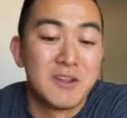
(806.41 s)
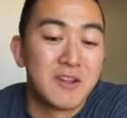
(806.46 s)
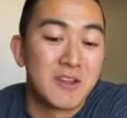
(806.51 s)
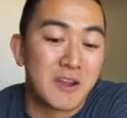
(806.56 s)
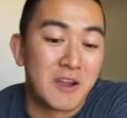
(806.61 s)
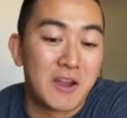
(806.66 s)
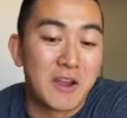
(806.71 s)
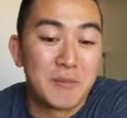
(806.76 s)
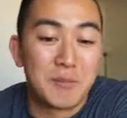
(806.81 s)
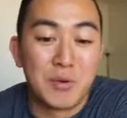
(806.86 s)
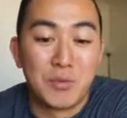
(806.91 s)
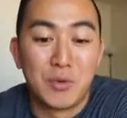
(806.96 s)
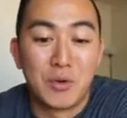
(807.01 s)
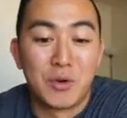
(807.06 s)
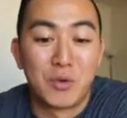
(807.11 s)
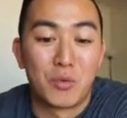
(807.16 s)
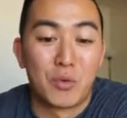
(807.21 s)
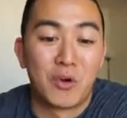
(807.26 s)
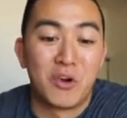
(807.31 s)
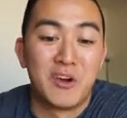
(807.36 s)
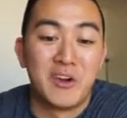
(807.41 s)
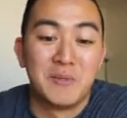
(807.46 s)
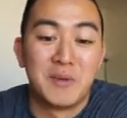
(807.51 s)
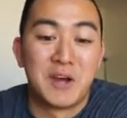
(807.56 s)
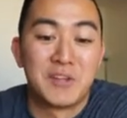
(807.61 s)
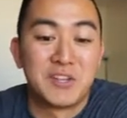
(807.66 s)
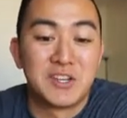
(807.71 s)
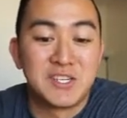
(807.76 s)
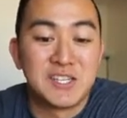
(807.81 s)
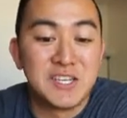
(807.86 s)
Okay, but we're worried
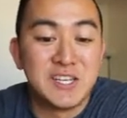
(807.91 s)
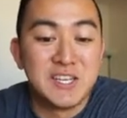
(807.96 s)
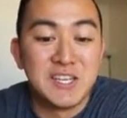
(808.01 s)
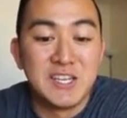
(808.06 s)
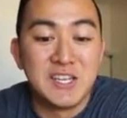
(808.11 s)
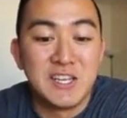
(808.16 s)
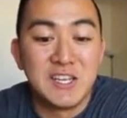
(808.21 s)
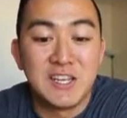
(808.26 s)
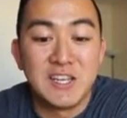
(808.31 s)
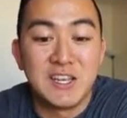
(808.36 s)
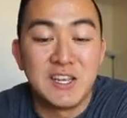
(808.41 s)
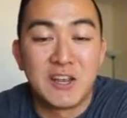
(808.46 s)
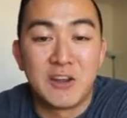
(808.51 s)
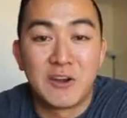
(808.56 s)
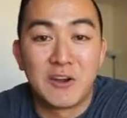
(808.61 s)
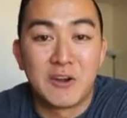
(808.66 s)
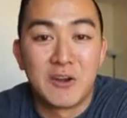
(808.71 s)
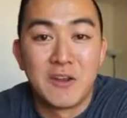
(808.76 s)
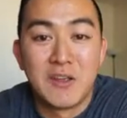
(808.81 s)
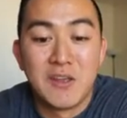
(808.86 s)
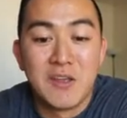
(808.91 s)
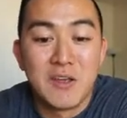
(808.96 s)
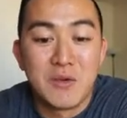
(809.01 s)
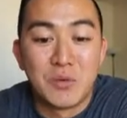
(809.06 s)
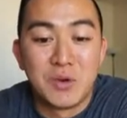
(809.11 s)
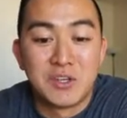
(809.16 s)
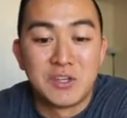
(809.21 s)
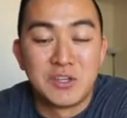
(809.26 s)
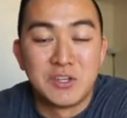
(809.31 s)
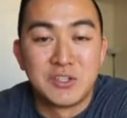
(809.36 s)
about the TDEE here,
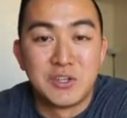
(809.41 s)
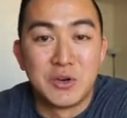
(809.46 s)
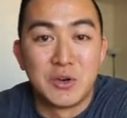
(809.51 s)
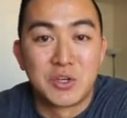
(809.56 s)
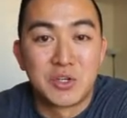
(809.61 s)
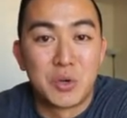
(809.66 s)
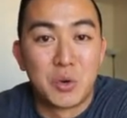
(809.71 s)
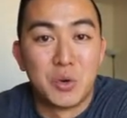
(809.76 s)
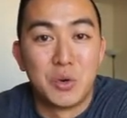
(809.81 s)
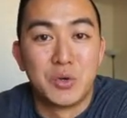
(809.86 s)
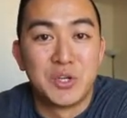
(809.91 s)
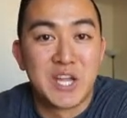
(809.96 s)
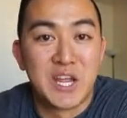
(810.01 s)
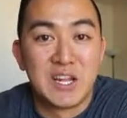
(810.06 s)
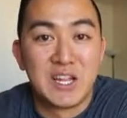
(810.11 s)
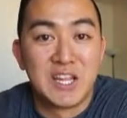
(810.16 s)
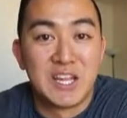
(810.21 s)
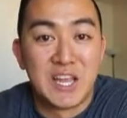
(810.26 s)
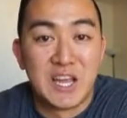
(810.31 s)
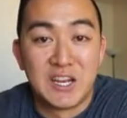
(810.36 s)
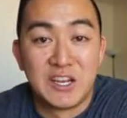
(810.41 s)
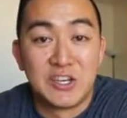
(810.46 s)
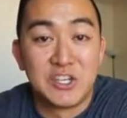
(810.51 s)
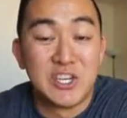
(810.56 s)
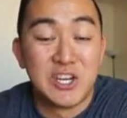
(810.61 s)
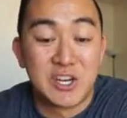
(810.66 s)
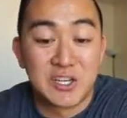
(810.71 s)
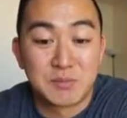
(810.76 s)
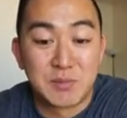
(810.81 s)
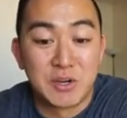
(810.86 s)
which is your total daily energy
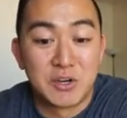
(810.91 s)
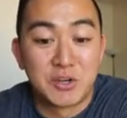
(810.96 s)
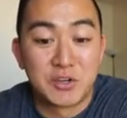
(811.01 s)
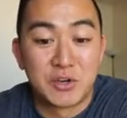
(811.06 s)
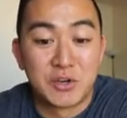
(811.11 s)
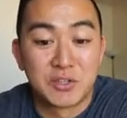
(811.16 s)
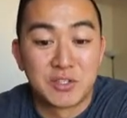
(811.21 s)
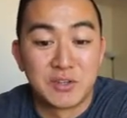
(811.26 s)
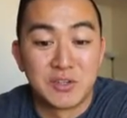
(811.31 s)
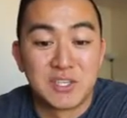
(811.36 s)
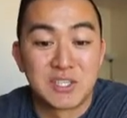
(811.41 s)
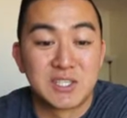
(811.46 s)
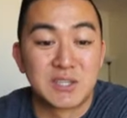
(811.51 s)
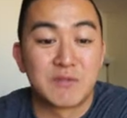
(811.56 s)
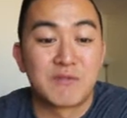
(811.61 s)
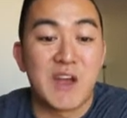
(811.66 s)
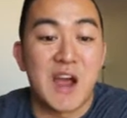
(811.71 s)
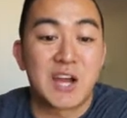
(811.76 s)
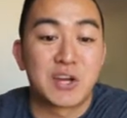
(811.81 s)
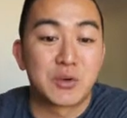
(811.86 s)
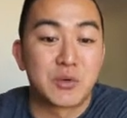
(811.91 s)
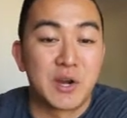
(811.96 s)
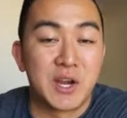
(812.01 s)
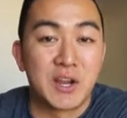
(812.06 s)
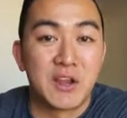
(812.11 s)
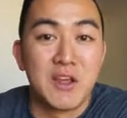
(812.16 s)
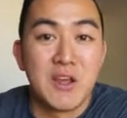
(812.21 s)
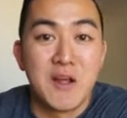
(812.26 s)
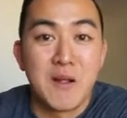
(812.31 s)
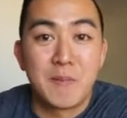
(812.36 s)
expenditure. So this is
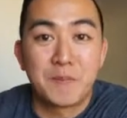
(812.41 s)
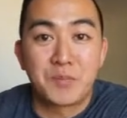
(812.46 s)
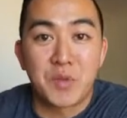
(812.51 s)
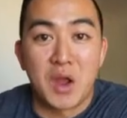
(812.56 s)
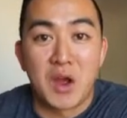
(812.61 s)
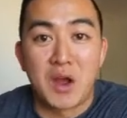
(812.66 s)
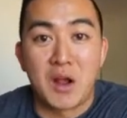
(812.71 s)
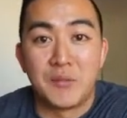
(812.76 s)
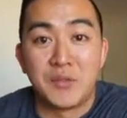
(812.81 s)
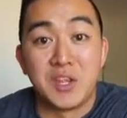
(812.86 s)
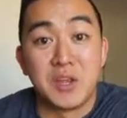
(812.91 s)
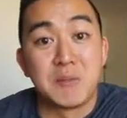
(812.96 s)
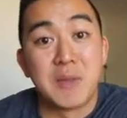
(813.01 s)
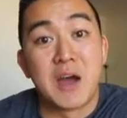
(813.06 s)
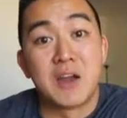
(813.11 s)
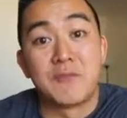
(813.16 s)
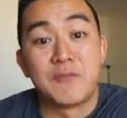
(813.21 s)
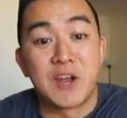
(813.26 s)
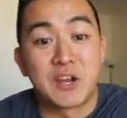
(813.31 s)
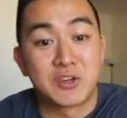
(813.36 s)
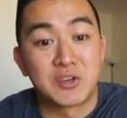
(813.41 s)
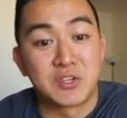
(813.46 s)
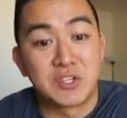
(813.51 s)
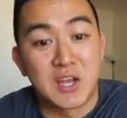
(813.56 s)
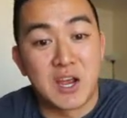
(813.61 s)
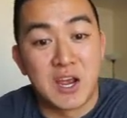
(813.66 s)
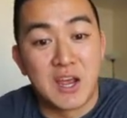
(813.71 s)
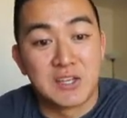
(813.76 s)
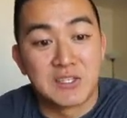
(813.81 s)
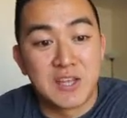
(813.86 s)
factoring um, the amount of
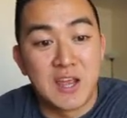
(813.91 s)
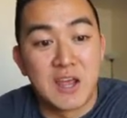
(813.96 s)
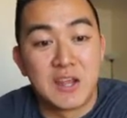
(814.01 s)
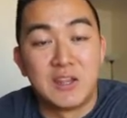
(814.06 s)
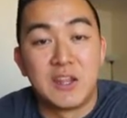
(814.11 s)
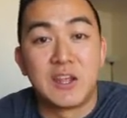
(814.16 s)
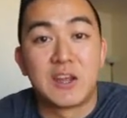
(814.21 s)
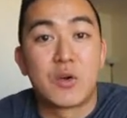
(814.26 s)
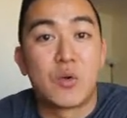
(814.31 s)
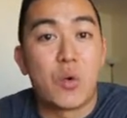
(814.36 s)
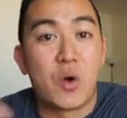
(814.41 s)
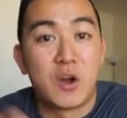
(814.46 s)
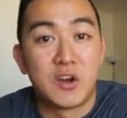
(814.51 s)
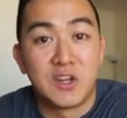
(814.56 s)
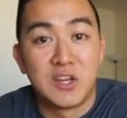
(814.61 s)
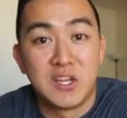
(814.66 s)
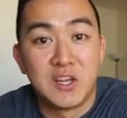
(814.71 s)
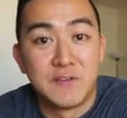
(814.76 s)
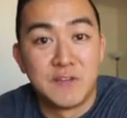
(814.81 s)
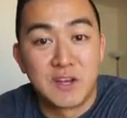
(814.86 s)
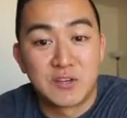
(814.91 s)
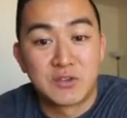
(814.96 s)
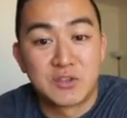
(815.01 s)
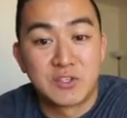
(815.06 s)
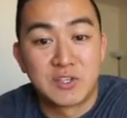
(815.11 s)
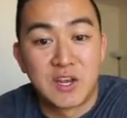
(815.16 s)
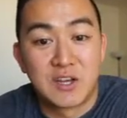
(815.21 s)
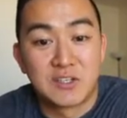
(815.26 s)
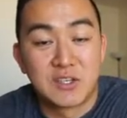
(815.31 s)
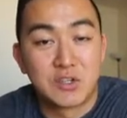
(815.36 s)
exercise and the quantity of
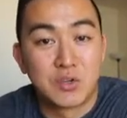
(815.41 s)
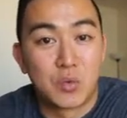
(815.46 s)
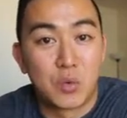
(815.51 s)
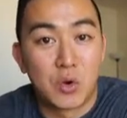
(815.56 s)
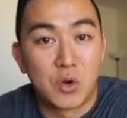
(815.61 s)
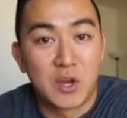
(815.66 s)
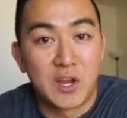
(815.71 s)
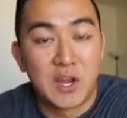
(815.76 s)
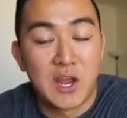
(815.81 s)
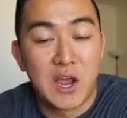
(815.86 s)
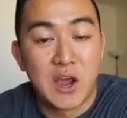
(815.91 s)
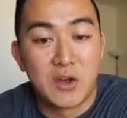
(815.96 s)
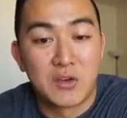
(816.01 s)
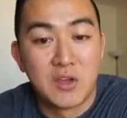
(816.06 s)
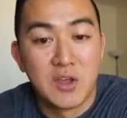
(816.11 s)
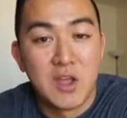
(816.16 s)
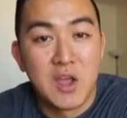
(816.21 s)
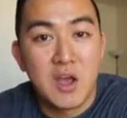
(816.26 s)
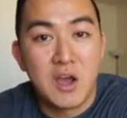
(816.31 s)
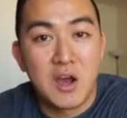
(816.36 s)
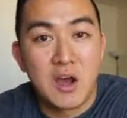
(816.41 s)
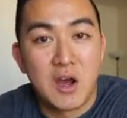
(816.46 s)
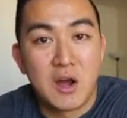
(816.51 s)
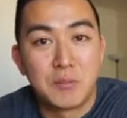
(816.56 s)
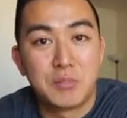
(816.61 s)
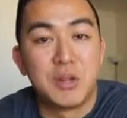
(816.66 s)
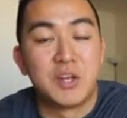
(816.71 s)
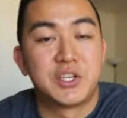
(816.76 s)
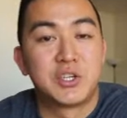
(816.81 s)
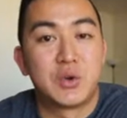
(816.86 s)
exercise that you're working out, um,
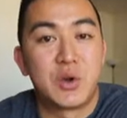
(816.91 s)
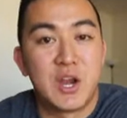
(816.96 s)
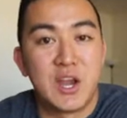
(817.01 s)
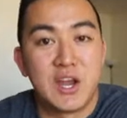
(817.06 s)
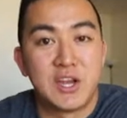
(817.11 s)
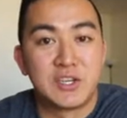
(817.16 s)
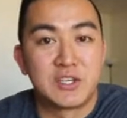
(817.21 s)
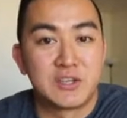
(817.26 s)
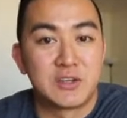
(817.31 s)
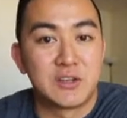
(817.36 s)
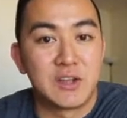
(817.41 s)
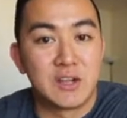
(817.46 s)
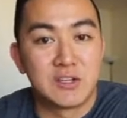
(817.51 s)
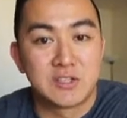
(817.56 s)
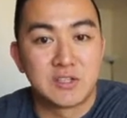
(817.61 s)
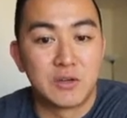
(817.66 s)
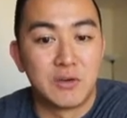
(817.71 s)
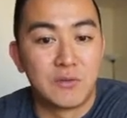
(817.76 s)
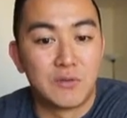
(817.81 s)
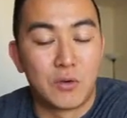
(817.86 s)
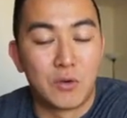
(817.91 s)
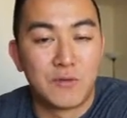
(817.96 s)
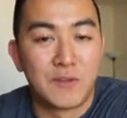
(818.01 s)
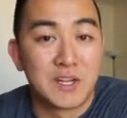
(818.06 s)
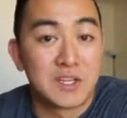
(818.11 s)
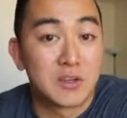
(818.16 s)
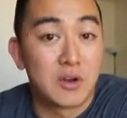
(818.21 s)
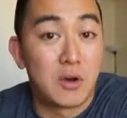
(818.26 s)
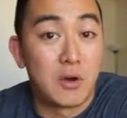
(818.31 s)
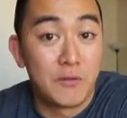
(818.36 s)
plus your age and, and so forth.
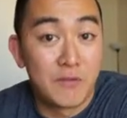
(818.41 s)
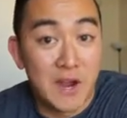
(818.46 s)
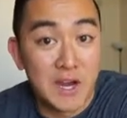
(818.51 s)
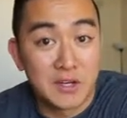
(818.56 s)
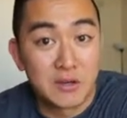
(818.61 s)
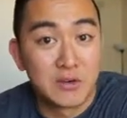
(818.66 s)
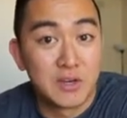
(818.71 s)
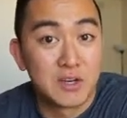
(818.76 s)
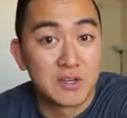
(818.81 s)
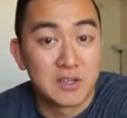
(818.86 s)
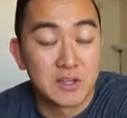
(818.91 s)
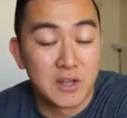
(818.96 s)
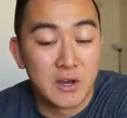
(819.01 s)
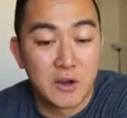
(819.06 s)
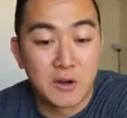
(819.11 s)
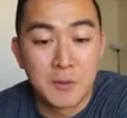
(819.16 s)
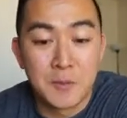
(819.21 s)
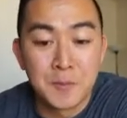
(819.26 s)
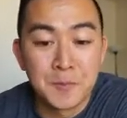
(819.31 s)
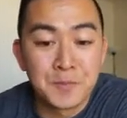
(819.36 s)
That's all factored into there.